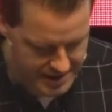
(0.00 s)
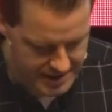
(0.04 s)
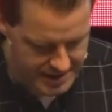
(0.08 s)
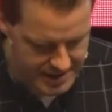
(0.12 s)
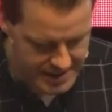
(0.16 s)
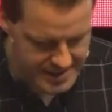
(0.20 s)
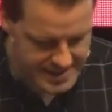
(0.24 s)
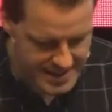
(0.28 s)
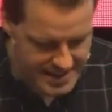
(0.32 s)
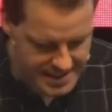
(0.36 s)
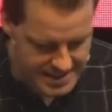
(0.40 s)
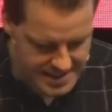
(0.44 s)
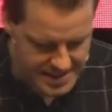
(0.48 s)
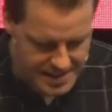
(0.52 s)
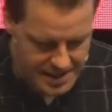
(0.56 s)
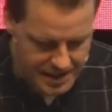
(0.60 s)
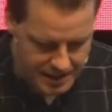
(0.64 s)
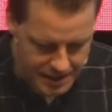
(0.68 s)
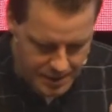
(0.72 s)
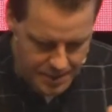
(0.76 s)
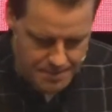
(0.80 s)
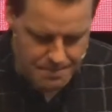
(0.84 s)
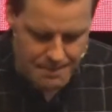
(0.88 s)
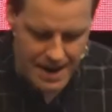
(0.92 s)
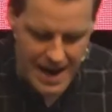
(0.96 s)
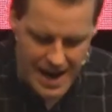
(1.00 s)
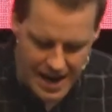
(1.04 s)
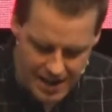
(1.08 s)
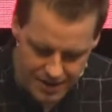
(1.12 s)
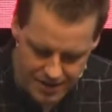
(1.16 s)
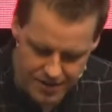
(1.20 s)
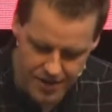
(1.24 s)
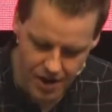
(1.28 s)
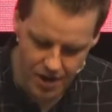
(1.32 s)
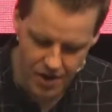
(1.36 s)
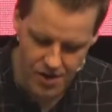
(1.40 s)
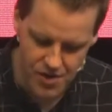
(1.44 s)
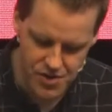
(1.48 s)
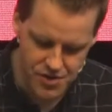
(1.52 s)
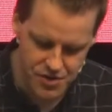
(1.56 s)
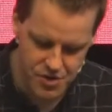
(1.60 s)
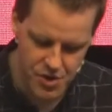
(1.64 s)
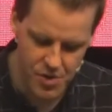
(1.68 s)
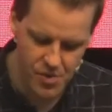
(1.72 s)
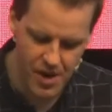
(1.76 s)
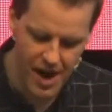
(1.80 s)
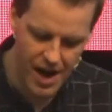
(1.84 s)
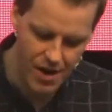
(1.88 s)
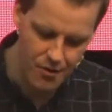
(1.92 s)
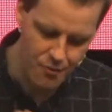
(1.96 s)
He says, command those
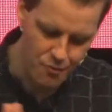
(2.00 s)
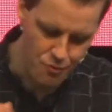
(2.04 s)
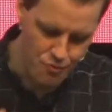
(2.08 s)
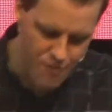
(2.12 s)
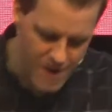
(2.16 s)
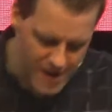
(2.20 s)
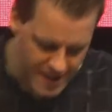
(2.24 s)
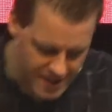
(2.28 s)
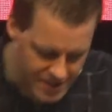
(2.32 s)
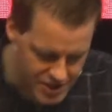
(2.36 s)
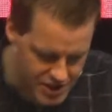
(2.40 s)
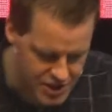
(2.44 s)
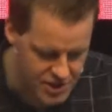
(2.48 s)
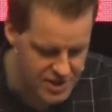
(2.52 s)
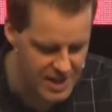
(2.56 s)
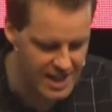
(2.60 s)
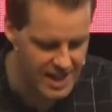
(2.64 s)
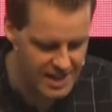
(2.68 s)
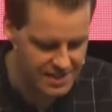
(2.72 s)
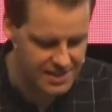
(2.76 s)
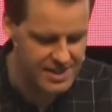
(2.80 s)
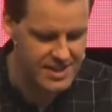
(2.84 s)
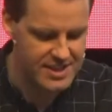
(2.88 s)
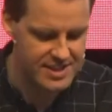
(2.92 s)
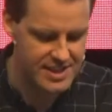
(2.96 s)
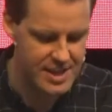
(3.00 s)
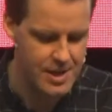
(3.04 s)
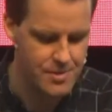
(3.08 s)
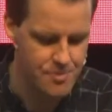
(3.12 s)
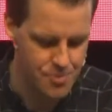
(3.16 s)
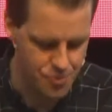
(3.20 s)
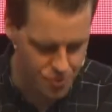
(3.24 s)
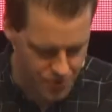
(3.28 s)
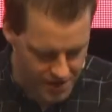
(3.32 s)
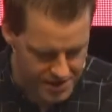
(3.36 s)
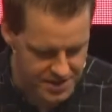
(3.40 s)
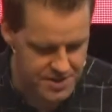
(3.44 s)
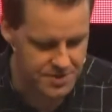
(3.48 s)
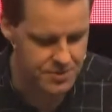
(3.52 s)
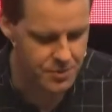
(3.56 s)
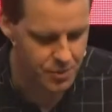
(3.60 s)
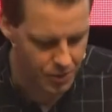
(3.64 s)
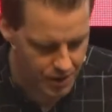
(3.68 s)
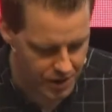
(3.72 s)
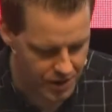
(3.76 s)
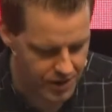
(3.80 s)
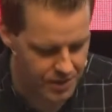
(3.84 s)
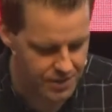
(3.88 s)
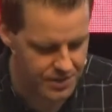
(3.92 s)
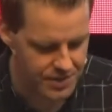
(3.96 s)
who are rich in this present
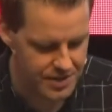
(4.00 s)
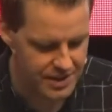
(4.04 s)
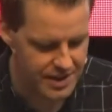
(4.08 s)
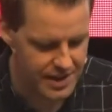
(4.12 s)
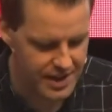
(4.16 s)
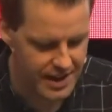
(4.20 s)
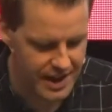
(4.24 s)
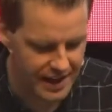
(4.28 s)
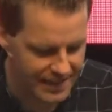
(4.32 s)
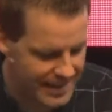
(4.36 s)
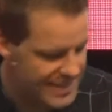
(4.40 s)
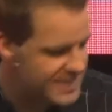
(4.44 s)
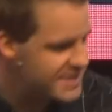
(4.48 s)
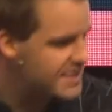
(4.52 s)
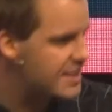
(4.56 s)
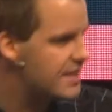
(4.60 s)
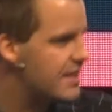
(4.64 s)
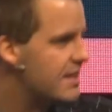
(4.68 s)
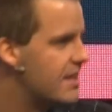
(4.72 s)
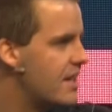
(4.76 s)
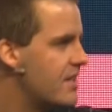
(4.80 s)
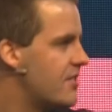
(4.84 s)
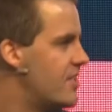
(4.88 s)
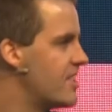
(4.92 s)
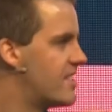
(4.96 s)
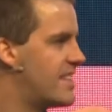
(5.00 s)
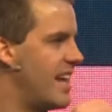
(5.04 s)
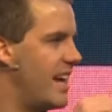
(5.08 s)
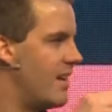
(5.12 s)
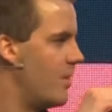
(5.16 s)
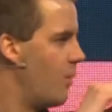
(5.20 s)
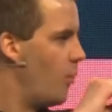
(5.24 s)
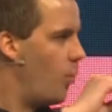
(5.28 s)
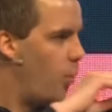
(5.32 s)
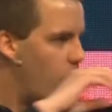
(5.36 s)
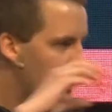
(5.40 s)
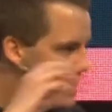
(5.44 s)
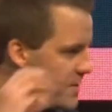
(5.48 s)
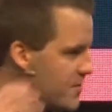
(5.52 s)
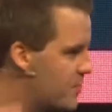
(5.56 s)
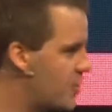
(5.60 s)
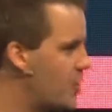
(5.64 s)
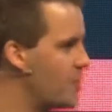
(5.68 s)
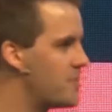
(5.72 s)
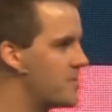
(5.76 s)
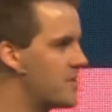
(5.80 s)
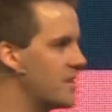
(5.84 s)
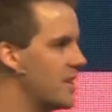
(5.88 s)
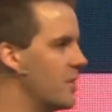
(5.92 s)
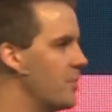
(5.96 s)
world. And that's just that one
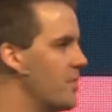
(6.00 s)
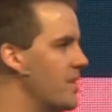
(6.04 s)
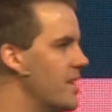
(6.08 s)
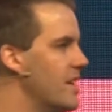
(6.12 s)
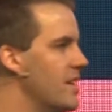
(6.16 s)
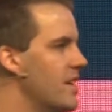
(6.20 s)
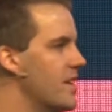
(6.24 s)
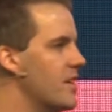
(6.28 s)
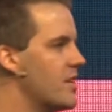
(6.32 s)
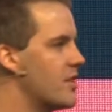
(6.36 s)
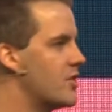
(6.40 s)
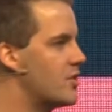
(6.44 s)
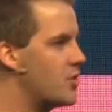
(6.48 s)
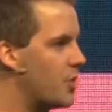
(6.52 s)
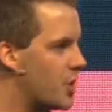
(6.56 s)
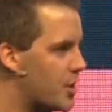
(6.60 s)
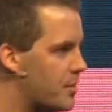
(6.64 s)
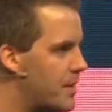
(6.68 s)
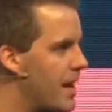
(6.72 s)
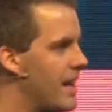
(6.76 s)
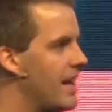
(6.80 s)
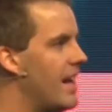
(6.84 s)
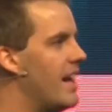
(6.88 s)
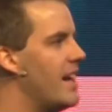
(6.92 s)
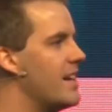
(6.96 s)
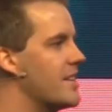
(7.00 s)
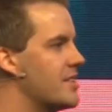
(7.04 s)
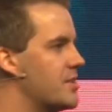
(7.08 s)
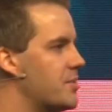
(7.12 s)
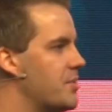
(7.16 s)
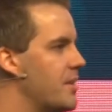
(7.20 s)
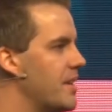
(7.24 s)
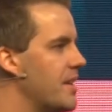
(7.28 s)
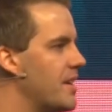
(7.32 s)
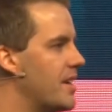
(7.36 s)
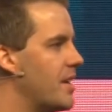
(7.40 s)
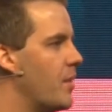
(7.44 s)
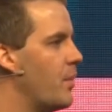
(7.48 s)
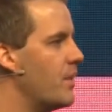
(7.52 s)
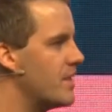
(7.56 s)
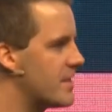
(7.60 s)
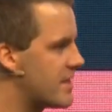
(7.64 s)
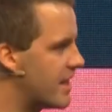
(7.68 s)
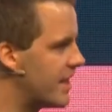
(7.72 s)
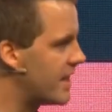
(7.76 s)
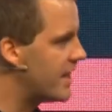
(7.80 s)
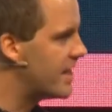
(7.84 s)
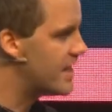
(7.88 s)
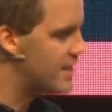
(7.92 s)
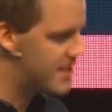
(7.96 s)
scripture that we talked about last week, and we're just
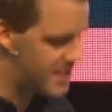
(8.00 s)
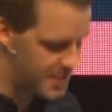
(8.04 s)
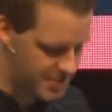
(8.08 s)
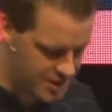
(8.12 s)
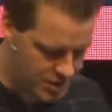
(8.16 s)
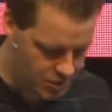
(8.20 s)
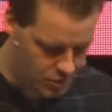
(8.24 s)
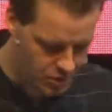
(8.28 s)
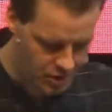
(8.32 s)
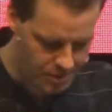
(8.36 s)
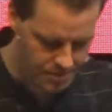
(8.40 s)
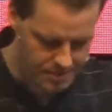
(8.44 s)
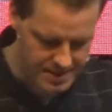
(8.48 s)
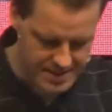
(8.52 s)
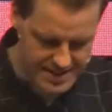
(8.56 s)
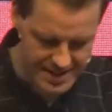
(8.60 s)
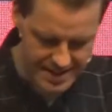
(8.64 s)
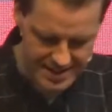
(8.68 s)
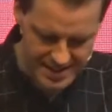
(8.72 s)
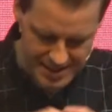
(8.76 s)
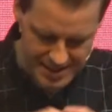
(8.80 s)
going to continue on. But he says,